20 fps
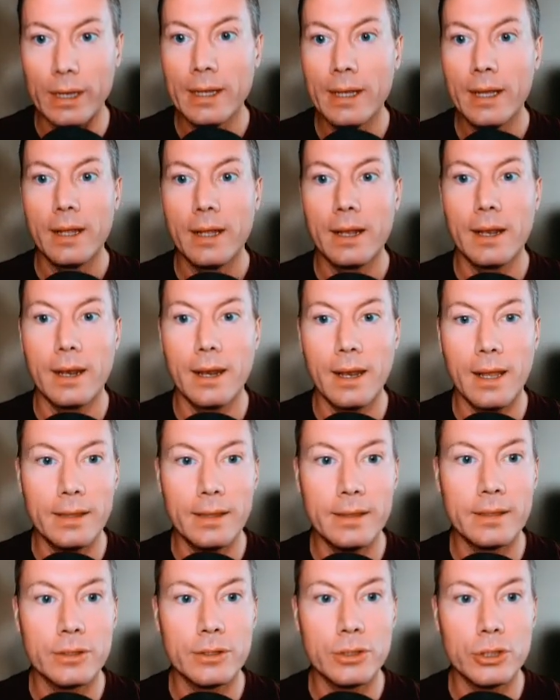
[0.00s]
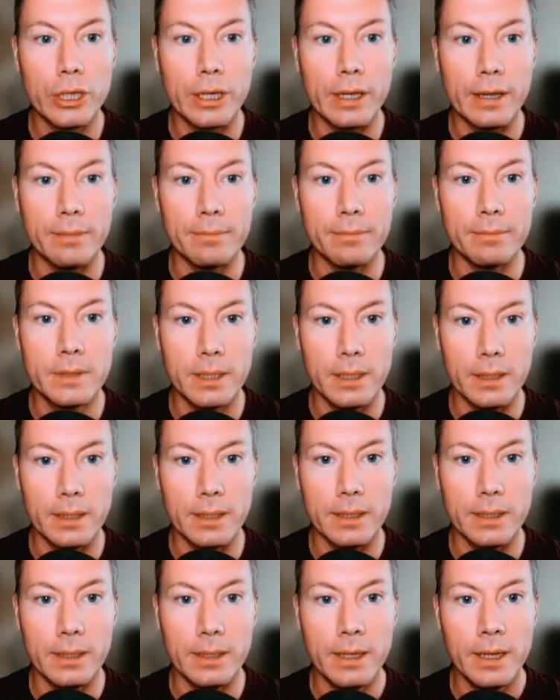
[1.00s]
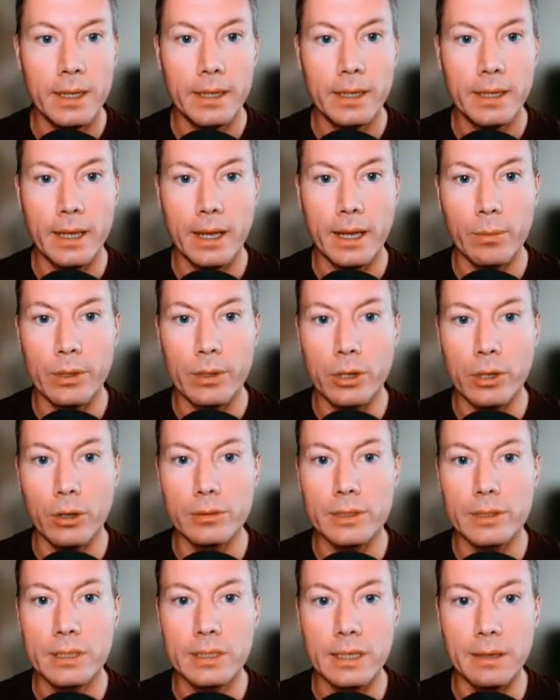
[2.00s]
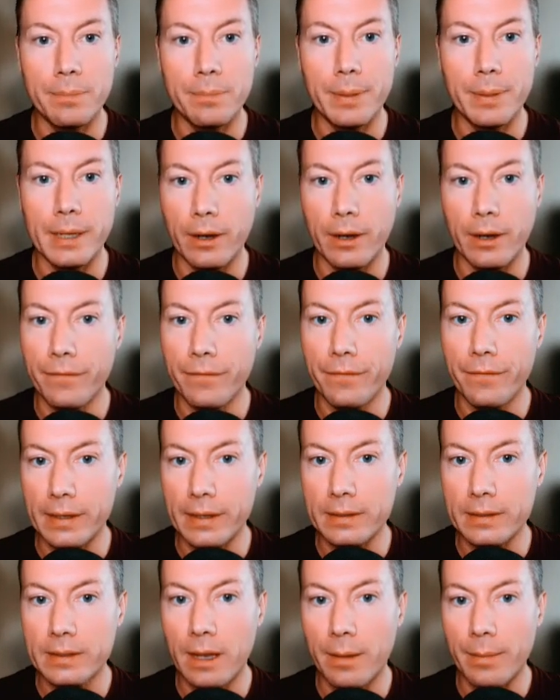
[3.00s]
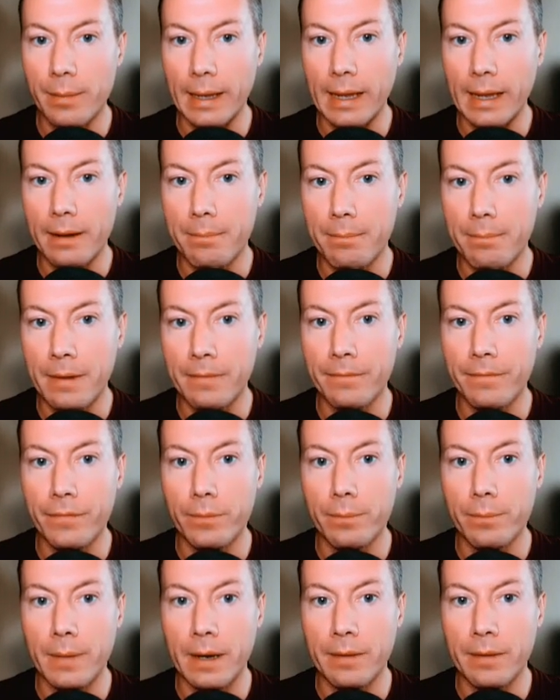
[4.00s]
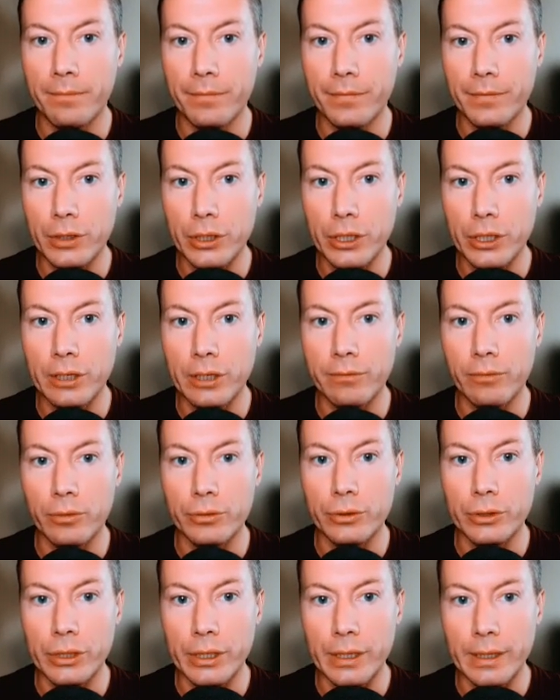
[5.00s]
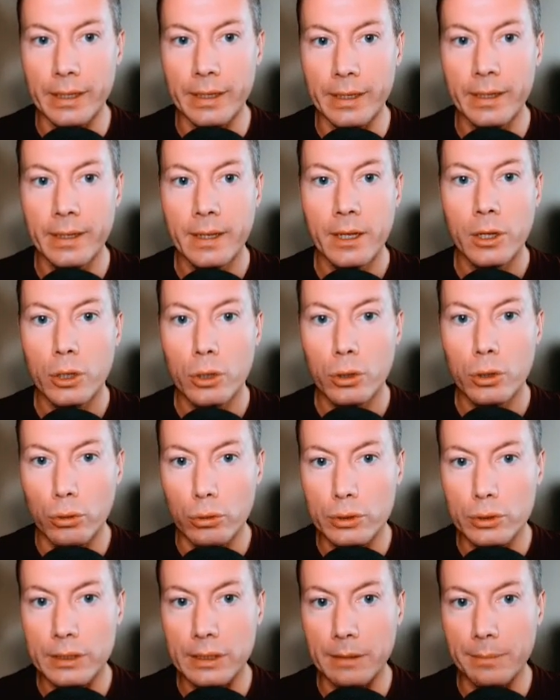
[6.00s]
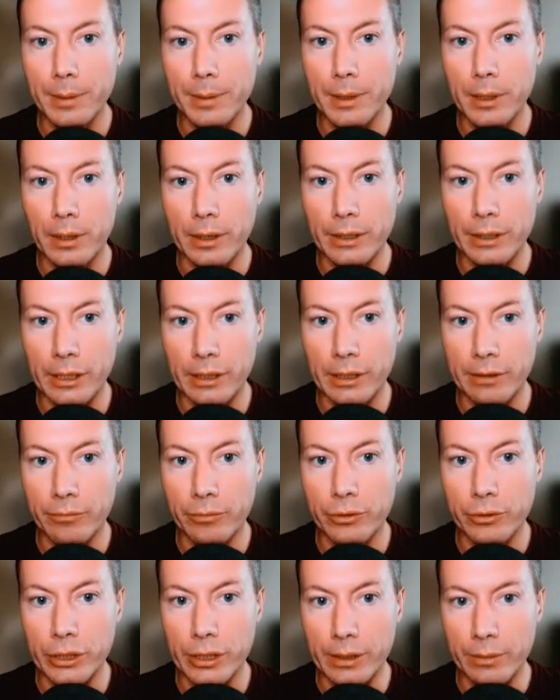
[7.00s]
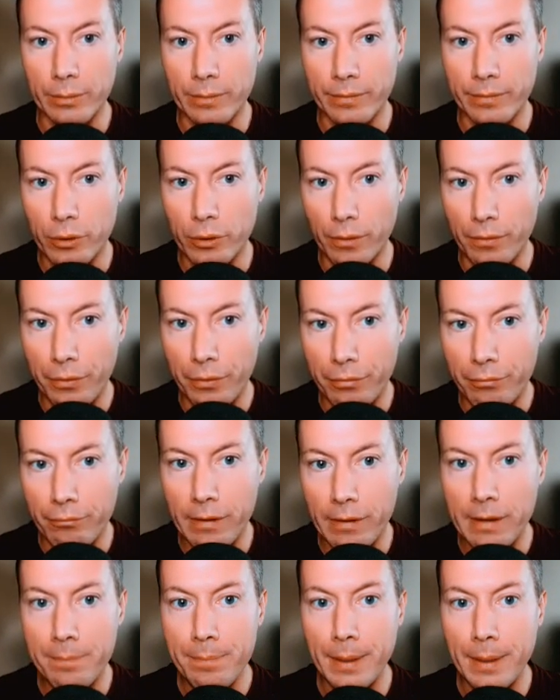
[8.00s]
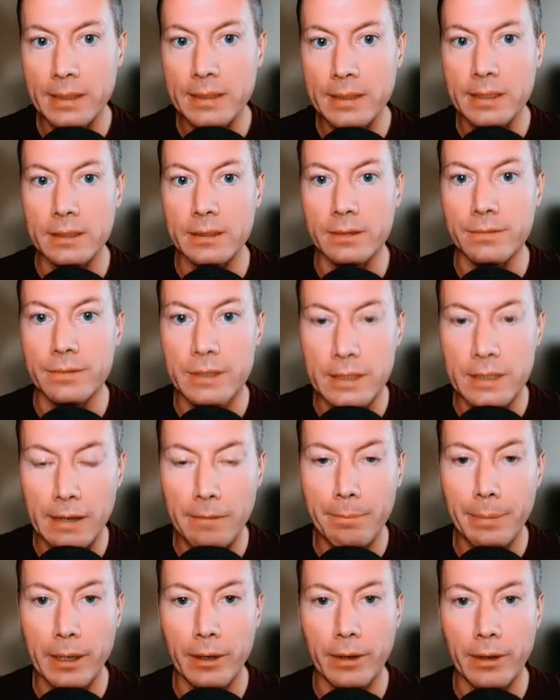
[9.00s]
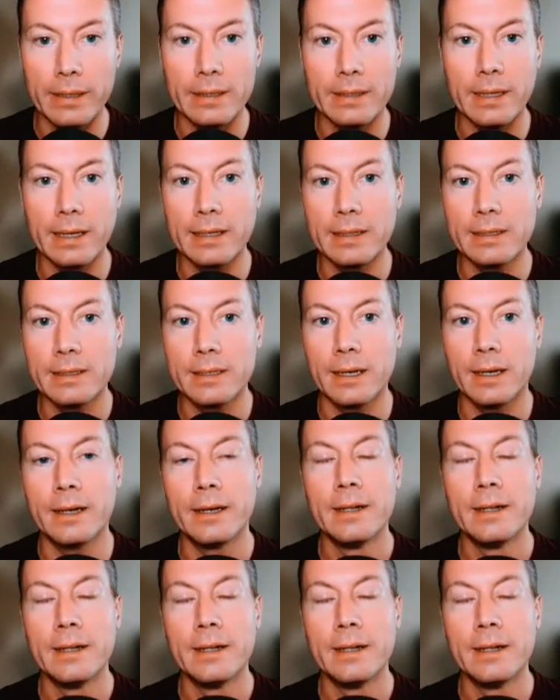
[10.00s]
London GMT, yeah, we got CPI figures coming out month on month, year on year, core CPI year on year. We've got 3 pieces of CPI data.